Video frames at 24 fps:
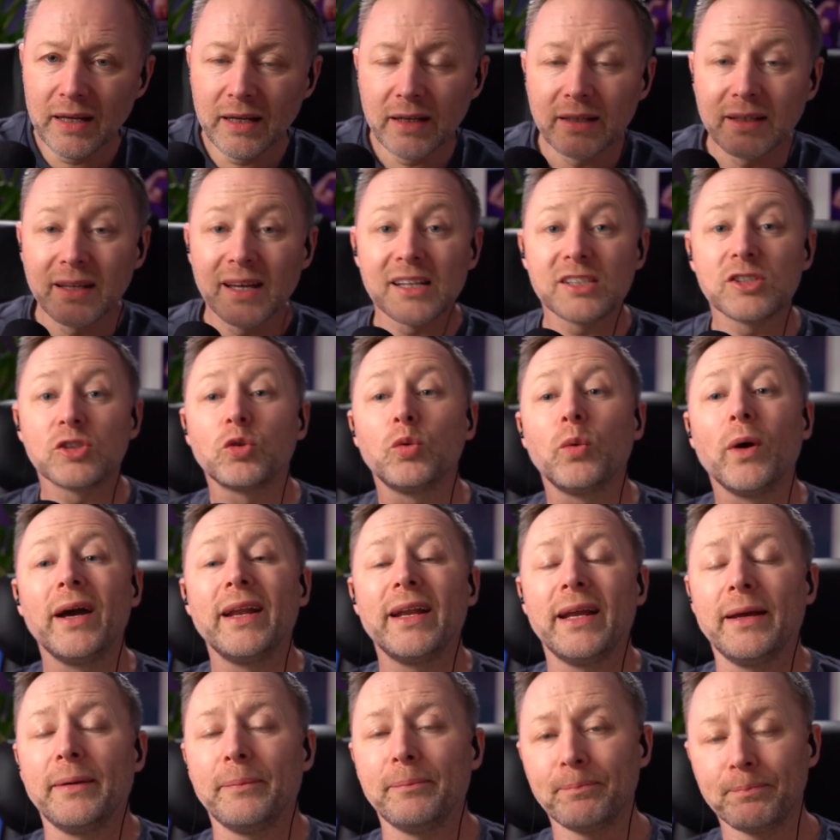There's
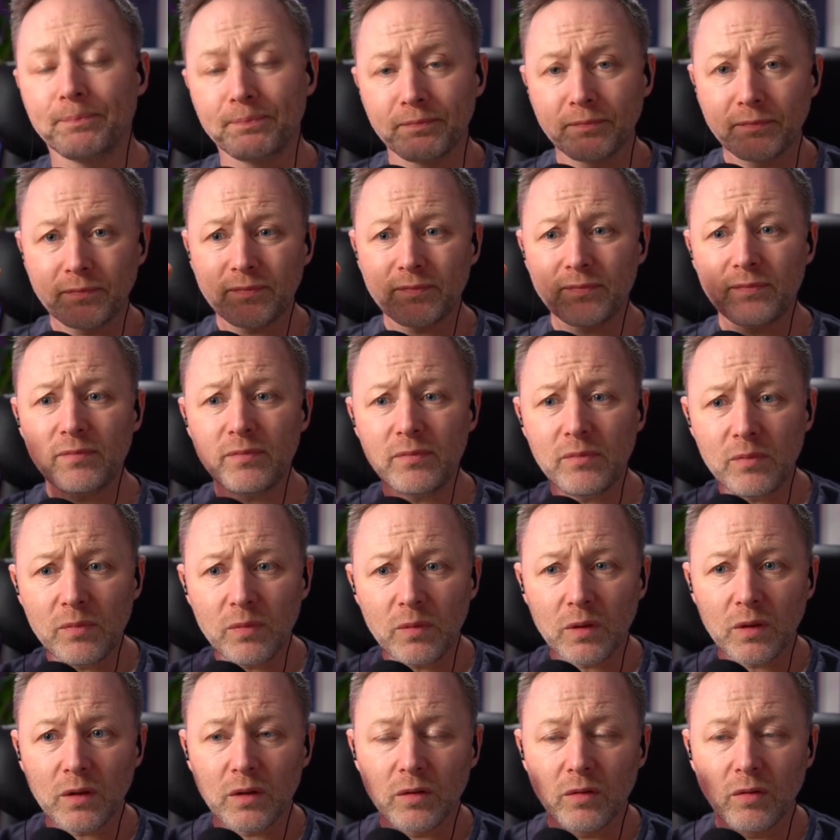20.
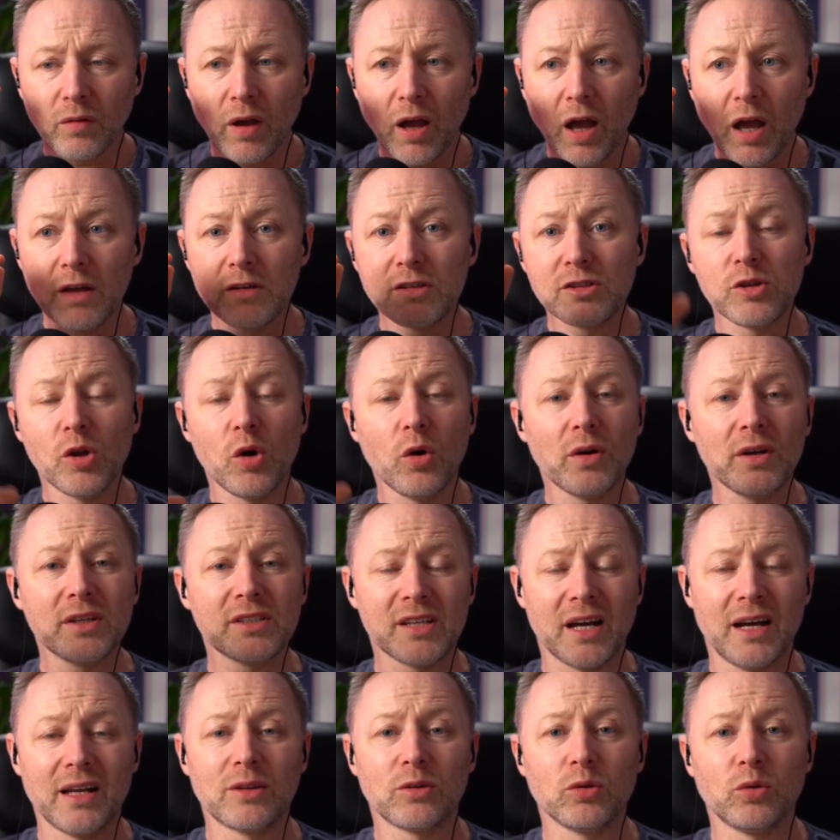As long as
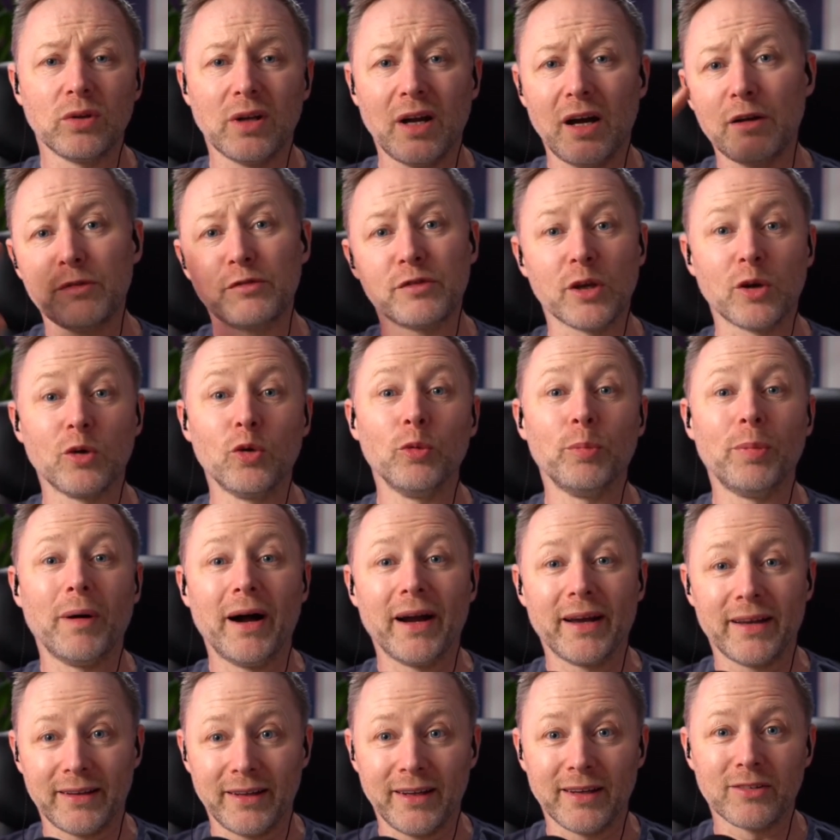I don't have to go
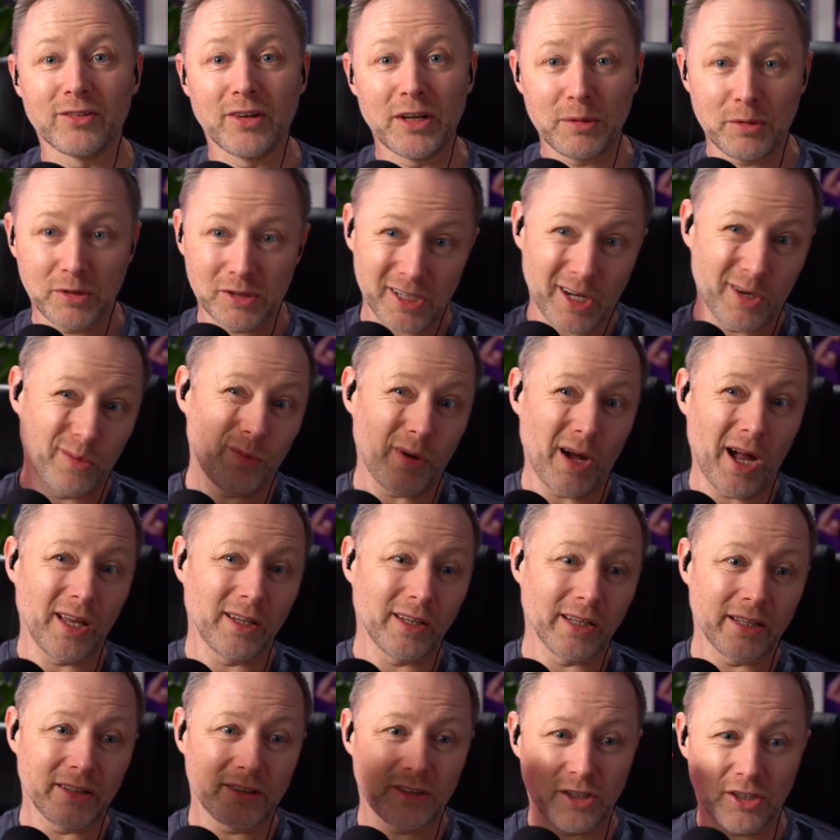back there, right? Because I
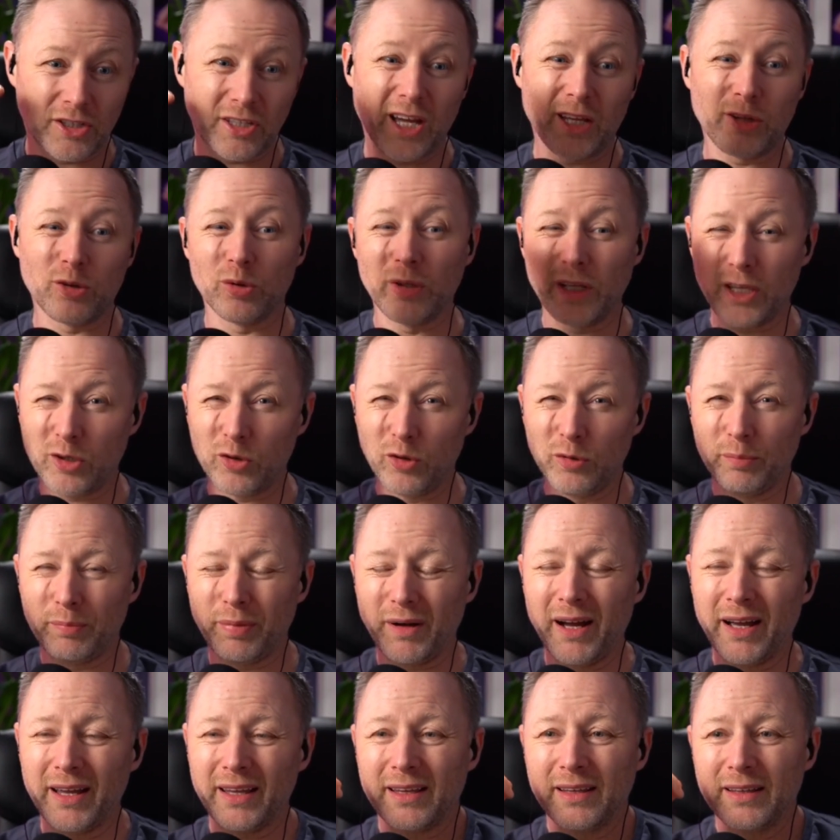don't like going
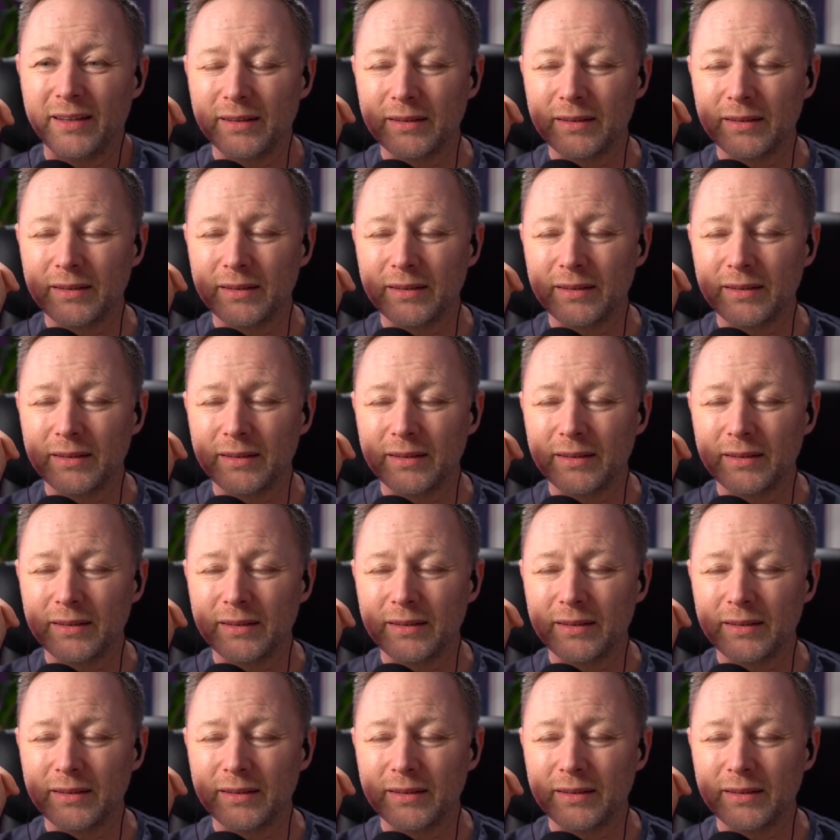back.